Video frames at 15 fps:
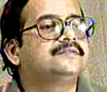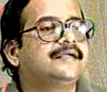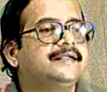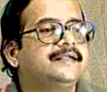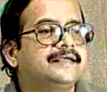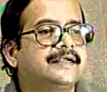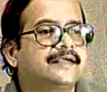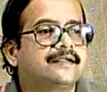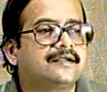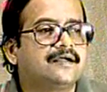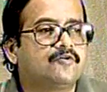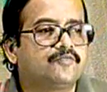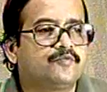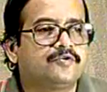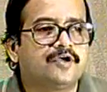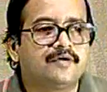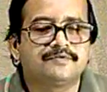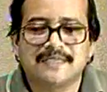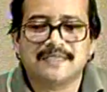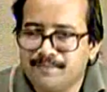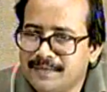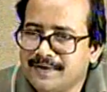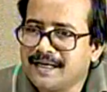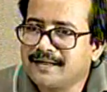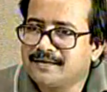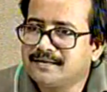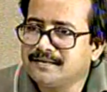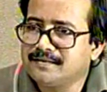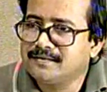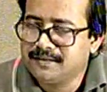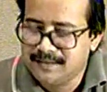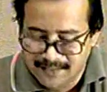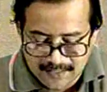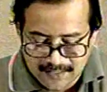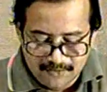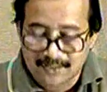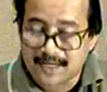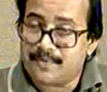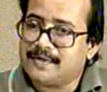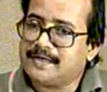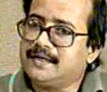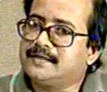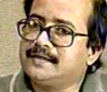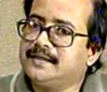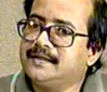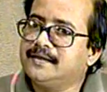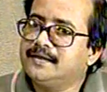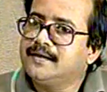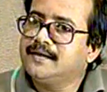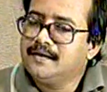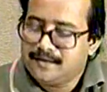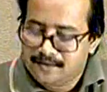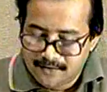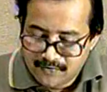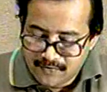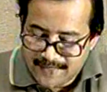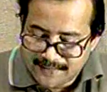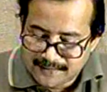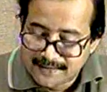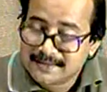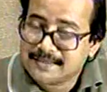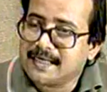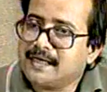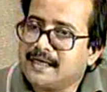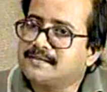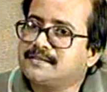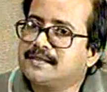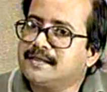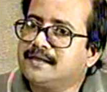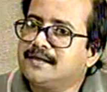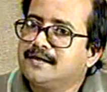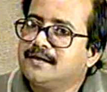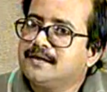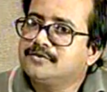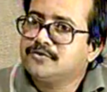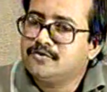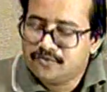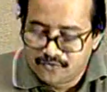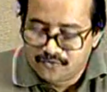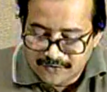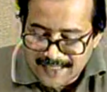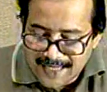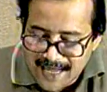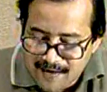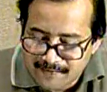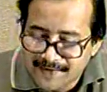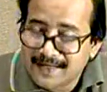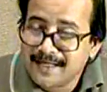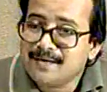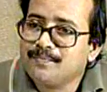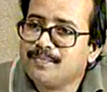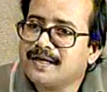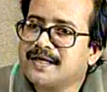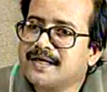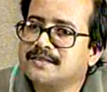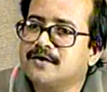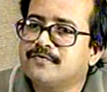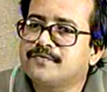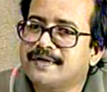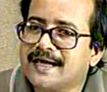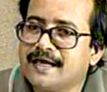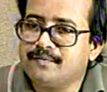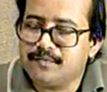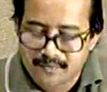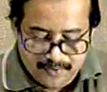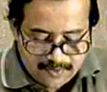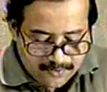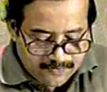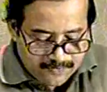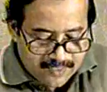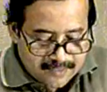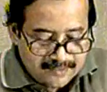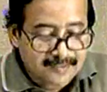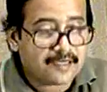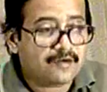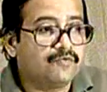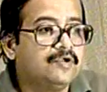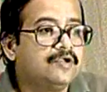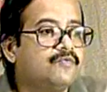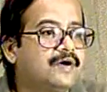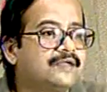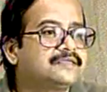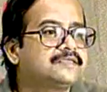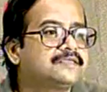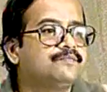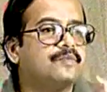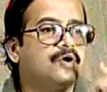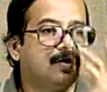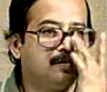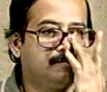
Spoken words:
integrated output you have sampled at t equal to capital T, you get these scalars really. So do they have any implication of time if I consider only one symbol?